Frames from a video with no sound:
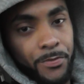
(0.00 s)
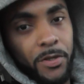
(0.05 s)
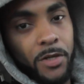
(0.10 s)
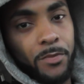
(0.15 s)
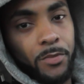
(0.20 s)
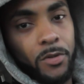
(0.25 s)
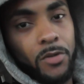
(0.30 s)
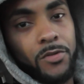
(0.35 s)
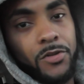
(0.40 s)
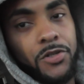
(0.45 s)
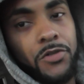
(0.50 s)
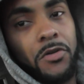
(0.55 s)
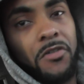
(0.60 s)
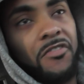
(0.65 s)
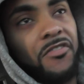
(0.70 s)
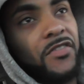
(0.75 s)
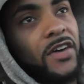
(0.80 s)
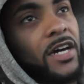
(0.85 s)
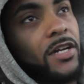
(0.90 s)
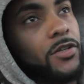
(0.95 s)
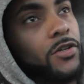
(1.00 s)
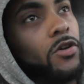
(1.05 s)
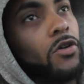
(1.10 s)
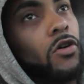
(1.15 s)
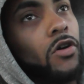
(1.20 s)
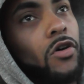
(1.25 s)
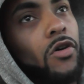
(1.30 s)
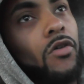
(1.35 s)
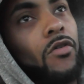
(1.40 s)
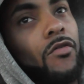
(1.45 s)
people to affect your
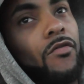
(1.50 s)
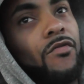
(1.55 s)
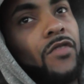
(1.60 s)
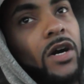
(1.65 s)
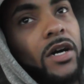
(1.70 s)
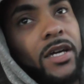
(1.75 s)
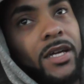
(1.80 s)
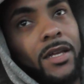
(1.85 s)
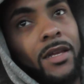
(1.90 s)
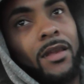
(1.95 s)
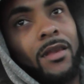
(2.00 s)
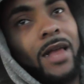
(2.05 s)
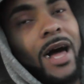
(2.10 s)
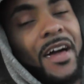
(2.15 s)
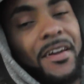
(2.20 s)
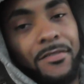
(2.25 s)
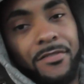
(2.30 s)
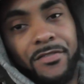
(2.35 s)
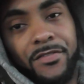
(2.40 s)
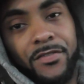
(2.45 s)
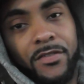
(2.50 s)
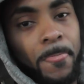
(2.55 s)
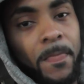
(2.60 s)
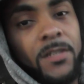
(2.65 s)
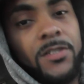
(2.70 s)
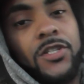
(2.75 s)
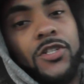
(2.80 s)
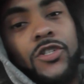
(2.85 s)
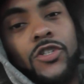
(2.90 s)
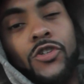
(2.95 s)
whole fucking life.
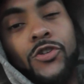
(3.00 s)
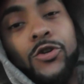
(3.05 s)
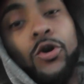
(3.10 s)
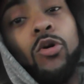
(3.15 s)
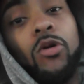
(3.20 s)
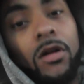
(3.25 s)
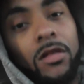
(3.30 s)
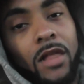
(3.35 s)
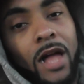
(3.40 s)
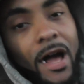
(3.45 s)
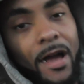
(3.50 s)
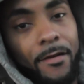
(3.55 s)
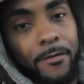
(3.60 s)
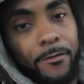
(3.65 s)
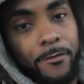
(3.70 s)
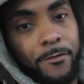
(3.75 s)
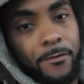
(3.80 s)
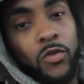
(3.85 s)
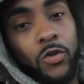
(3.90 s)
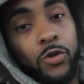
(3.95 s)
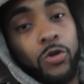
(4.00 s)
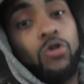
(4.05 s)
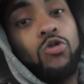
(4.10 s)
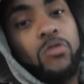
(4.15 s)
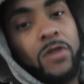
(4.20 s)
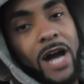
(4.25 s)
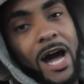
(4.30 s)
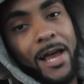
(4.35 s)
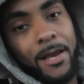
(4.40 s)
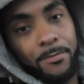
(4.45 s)
This is your life.
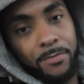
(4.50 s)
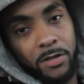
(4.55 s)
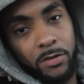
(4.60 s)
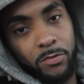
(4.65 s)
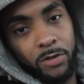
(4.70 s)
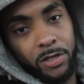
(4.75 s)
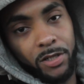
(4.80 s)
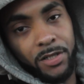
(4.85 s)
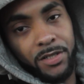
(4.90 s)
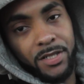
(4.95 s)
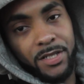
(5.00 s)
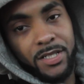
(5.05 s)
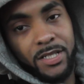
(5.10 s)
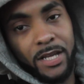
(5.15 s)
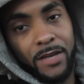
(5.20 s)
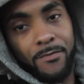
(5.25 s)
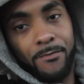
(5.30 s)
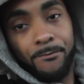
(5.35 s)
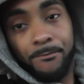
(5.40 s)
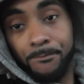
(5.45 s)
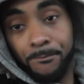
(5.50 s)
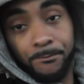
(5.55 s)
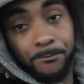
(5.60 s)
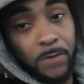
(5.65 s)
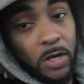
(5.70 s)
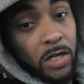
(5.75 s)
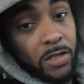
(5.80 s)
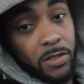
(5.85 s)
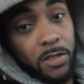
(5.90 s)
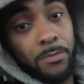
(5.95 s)
You gotta be willing to say
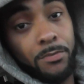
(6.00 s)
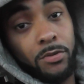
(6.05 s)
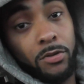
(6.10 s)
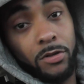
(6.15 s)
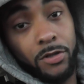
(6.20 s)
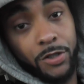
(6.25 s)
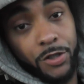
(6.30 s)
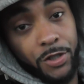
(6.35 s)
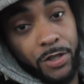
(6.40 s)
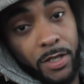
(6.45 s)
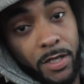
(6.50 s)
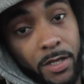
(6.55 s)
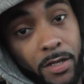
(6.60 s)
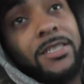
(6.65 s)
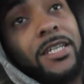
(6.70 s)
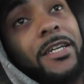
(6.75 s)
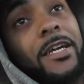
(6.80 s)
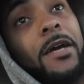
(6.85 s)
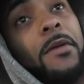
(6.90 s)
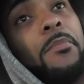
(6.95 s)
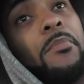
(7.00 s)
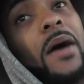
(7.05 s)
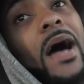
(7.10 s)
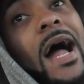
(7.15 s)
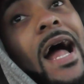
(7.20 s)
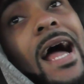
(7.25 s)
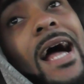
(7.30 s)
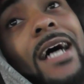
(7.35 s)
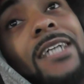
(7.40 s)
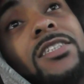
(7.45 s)
fuck the bullshit, to get
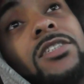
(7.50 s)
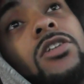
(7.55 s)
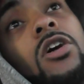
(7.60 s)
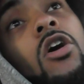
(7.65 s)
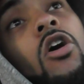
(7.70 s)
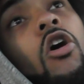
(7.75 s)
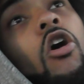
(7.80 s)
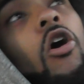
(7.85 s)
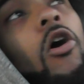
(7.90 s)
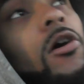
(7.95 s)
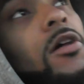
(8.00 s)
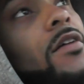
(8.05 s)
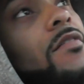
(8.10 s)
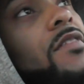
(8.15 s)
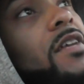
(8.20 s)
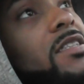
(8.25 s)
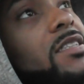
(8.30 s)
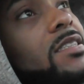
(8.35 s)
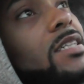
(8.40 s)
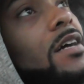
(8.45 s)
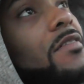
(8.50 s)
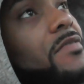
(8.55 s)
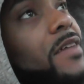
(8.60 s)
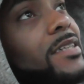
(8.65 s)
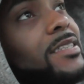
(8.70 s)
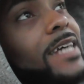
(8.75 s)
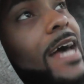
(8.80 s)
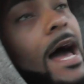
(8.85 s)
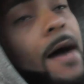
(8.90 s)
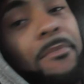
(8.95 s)
past all of the stuff
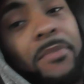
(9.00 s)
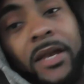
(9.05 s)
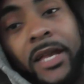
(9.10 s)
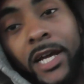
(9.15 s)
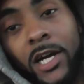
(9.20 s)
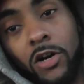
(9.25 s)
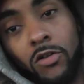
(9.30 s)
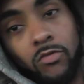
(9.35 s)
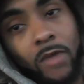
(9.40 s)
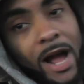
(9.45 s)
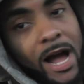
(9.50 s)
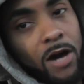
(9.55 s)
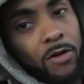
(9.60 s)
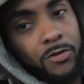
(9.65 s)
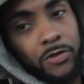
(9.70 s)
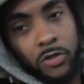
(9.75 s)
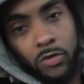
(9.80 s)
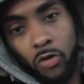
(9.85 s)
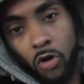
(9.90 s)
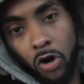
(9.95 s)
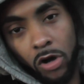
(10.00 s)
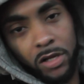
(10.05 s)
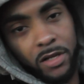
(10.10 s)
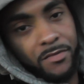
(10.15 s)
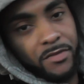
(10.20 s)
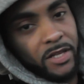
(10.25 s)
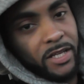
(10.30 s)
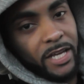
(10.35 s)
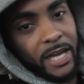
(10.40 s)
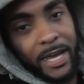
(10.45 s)
that's happening around you, all
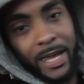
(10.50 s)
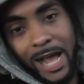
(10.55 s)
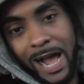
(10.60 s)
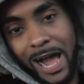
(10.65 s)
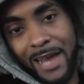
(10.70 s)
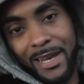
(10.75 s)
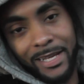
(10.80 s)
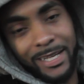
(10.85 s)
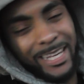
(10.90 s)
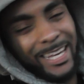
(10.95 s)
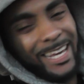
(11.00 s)
of the chaotic